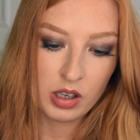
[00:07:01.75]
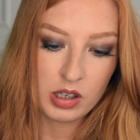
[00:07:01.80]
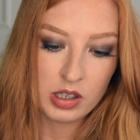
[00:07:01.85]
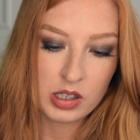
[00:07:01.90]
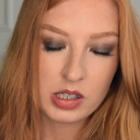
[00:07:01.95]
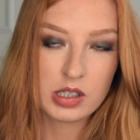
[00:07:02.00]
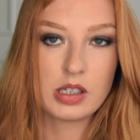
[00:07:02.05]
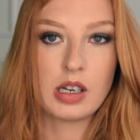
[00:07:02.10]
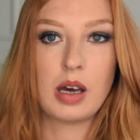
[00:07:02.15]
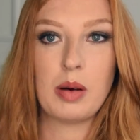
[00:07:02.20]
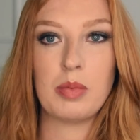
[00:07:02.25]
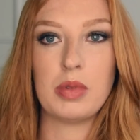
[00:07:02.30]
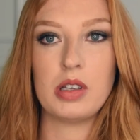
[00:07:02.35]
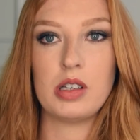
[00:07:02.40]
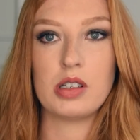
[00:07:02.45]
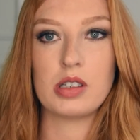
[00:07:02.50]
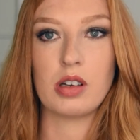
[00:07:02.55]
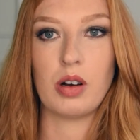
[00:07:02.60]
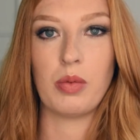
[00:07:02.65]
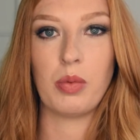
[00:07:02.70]
snap
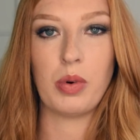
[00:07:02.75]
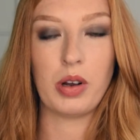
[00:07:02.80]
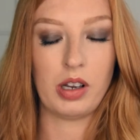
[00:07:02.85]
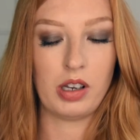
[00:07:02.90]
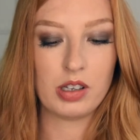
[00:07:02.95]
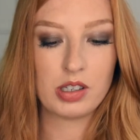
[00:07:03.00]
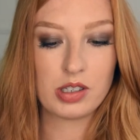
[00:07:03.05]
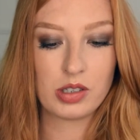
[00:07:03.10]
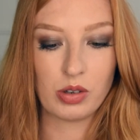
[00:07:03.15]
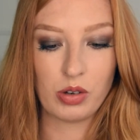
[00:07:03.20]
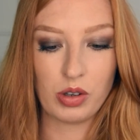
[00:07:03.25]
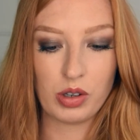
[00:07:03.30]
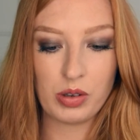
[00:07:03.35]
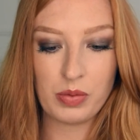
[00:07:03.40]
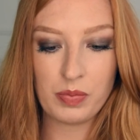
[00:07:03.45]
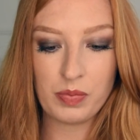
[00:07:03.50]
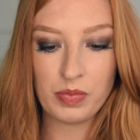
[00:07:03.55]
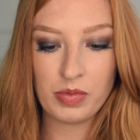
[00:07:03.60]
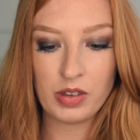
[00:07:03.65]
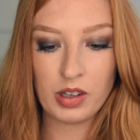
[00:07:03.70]
these up while I saw
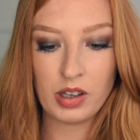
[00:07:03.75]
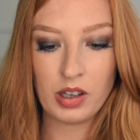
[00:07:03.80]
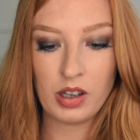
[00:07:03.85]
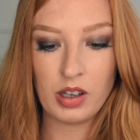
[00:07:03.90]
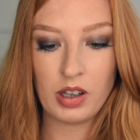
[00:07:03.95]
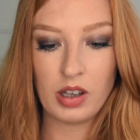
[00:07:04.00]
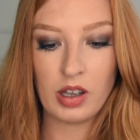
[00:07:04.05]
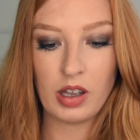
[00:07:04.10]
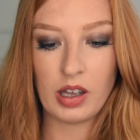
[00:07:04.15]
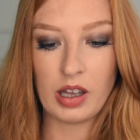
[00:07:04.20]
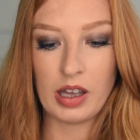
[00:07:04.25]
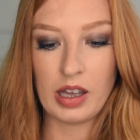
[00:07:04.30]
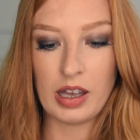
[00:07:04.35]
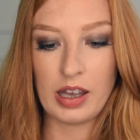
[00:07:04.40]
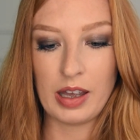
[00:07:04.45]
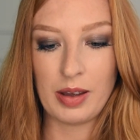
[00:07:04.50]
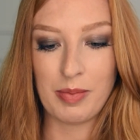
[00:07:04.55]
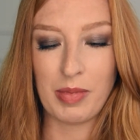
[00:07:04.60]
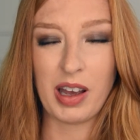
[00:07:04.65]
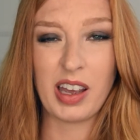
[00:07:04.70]
them.
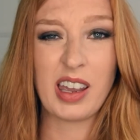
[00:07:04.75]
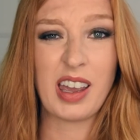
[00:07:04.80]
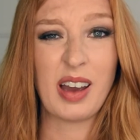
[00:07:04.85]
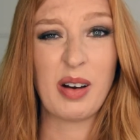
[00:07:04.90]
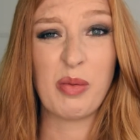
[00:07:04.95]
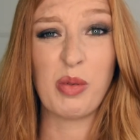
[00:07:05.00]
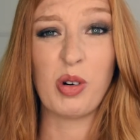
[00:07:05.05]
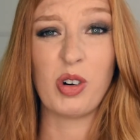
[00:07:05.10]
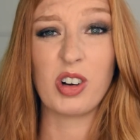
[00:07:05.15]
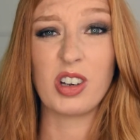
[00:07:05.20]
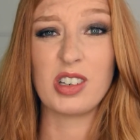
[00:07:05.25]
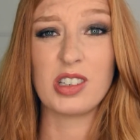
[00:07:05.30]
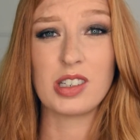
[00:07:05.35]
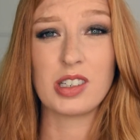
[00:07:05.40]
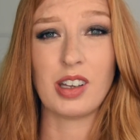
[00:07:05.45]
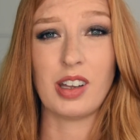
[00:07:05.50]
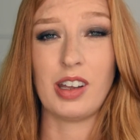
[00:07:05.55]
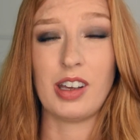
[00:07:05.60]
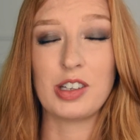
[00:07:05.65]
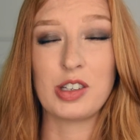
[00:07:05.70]
I can't walk in
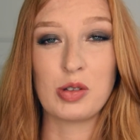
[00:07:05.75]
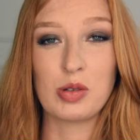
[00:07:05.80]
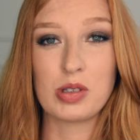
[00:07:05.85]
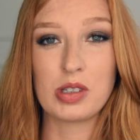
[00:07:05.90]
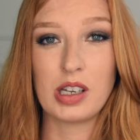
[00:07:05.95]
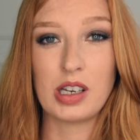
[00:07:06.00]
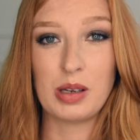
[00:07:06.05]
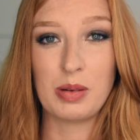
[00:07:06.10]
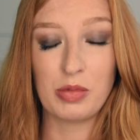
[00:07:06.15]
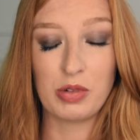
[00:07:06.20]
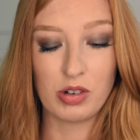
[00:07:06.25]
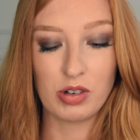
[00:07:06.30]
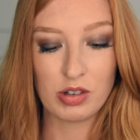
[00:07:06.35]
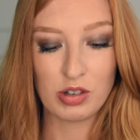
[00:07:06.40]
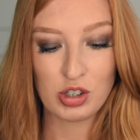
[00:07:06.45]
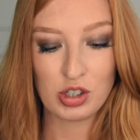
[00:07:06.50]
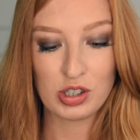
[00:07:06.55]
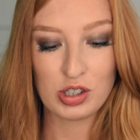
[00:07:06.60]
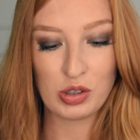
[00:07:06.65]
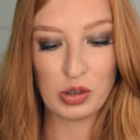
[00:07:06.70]
stilettos anymore,
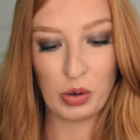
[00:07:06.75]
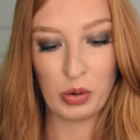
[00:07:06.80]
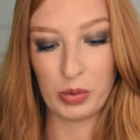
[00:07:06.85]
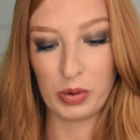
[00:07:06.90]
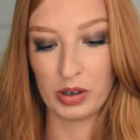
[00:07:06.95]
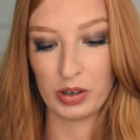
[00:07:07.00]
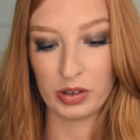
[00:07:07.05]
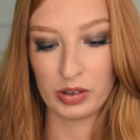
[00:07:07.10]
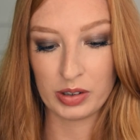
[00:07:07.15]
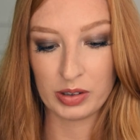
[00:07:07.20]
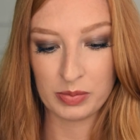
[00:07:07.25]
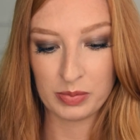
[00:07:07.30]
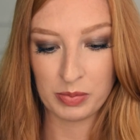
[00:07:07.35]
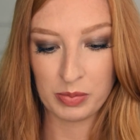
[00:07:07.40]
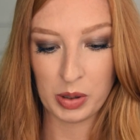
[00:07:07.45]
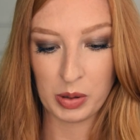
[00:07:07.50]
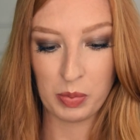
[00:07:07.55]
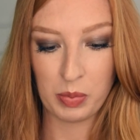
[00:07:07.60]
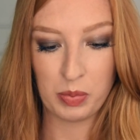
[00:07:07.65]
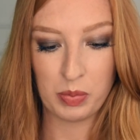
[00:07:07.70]
it's just not worth it.
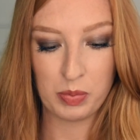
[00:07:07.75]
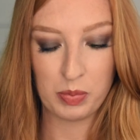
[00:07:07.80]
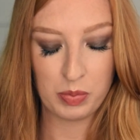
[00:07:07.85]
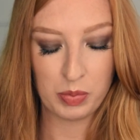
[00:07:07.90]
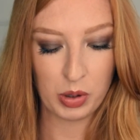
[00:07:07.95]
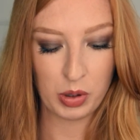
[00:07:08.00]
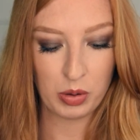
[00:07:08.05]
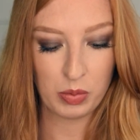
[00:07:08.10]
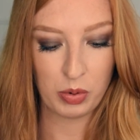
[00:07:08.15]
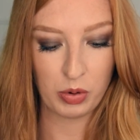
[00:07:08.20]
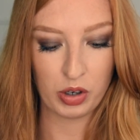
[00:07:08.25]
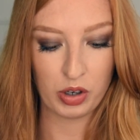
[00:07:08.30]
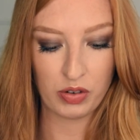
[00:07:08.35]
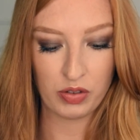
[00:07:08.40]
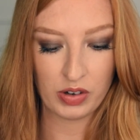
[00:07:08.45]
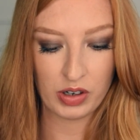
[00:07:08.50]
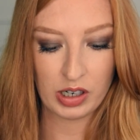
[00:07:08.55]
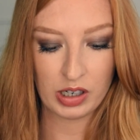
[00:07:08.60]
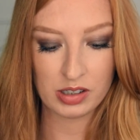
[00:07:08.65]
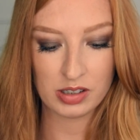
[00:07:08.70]
My poor
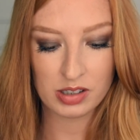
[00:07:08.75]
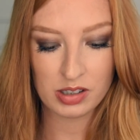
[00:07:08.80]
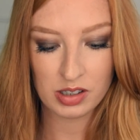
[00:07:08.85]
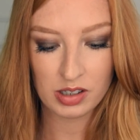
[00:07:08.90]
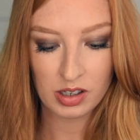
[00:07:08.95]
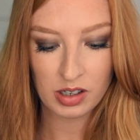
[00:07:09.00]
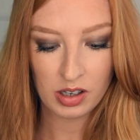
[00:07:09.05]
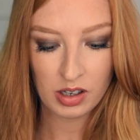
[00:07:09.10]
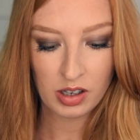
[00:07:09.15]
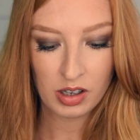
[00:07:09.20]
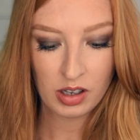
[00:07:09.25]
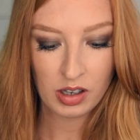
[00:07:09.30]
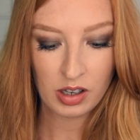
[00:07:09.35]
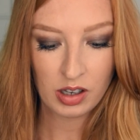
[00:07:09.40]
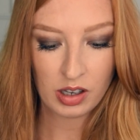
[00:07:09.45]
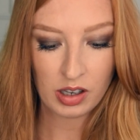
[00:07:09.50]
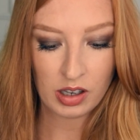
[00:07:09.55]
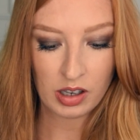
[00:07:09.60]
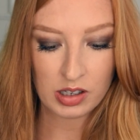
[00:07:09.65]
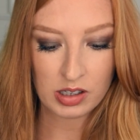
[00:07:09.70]
boyfriend
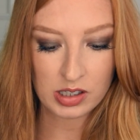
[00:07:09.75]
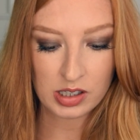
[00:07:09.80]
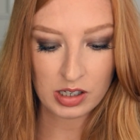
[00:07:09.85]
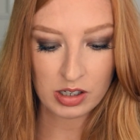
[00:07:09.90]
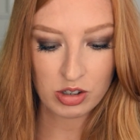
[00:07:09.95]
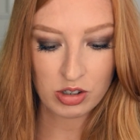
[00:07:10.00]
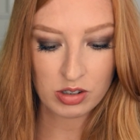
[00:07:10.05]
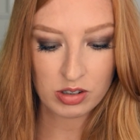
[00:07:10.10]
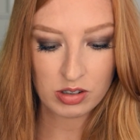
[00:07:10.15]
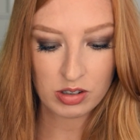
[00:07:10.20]
has had